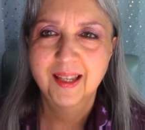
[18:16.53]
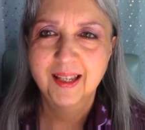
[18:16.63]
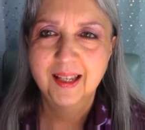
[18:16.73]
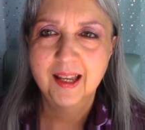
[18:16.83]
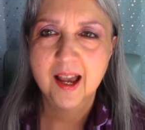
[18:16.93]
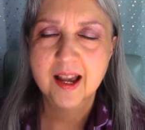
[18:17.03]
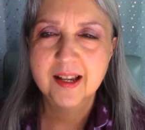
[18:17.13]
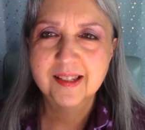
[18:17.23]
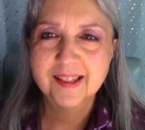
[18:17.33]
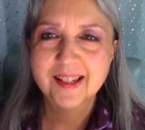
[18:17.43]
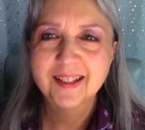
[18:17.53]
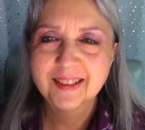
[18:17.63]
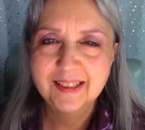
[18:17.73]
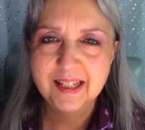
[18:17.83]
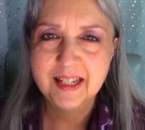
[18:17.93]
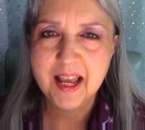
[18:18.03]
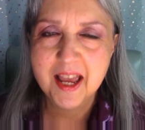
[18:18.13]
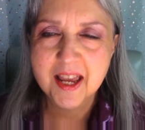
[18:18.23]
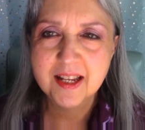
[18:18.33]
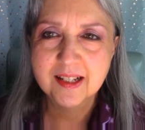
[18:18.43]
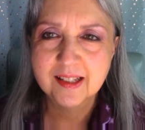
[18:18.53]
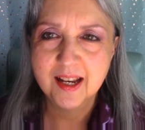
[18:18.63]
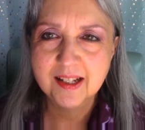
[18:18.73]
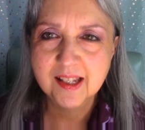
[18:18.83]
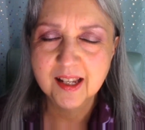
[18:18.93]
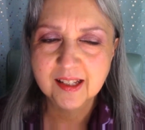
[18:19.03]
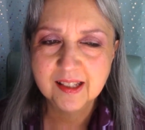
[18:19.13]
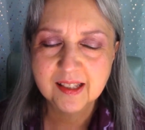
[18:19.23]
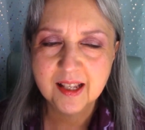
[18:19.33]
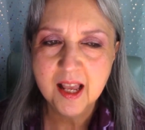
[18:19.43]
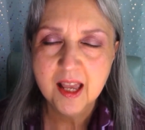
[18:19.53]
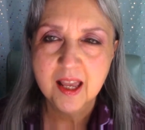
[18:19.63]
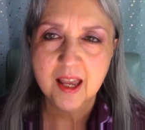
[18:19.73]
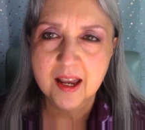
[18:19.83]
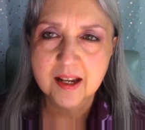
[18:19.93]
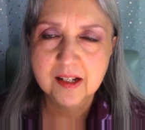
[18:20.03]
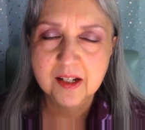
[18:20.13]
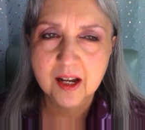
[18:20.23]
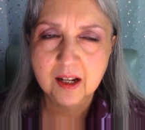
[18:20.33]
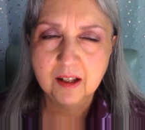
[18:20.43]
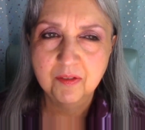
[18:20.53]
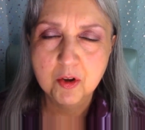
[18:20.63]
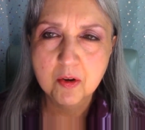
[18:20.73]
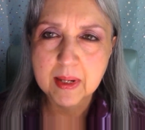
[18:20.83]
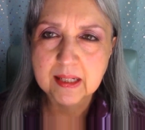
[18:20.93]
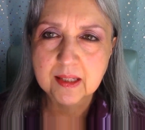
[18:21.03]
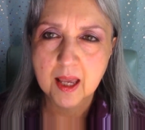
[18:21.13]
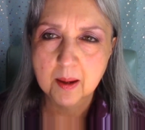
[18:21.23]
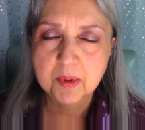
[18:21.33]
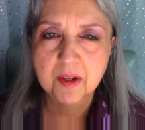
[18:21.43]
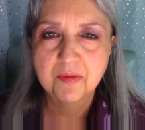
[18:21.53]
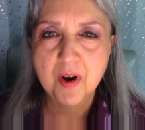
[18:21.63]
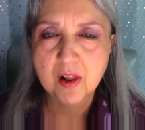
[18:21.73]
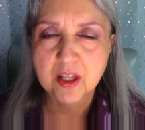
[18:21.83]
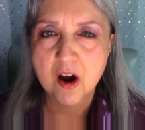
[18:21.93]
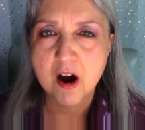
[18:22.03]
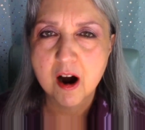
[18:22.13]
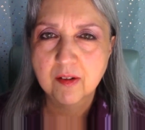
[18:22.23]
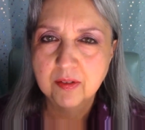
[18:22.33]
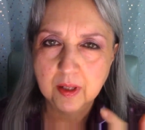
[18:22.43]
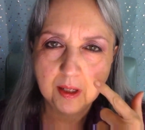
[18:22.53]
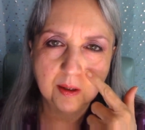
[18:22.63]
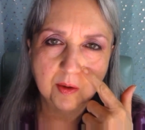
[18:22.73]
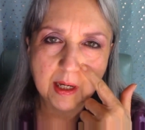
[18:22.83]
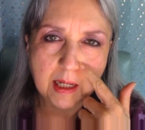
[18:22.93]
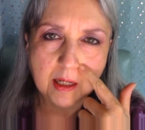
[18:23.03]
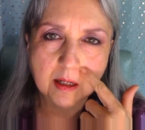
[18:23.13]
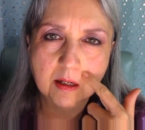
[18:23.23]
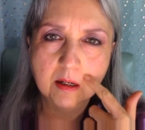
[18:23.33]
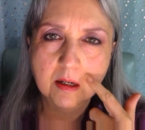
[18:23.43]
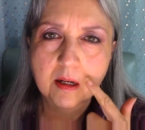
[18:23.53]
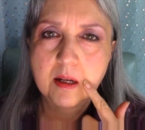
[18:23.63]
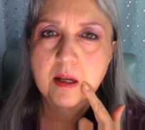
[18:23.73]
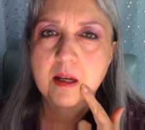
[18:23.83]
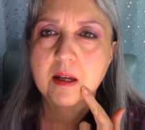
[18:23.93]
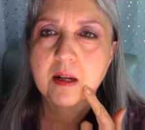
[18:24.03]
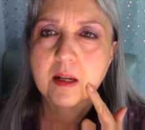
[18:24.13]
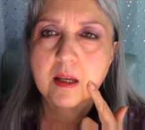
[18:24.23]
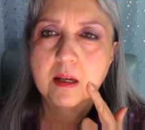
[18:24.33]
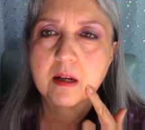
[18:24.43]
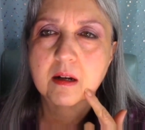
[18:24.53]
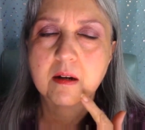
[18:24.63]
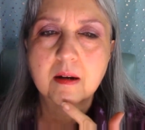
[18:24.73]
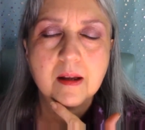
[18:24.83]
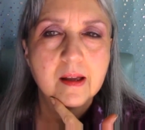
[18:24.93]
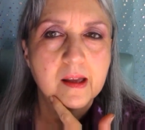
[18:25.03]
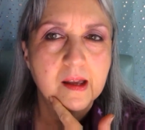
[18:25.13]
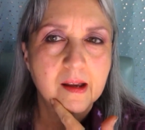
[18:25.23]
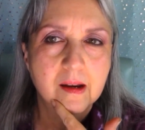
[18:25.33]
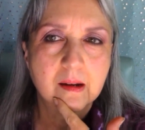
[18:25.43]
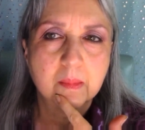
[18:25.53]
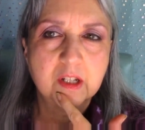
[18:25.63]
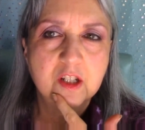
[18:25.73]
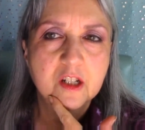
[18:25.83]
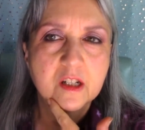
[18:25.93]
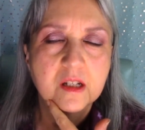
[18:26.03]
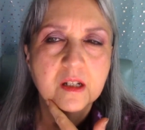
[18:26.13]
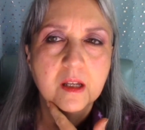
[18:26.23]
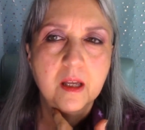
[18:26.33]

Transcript: Hey guys, today is day 6, and a few of my scabs have fallen off, like right here and on my chin.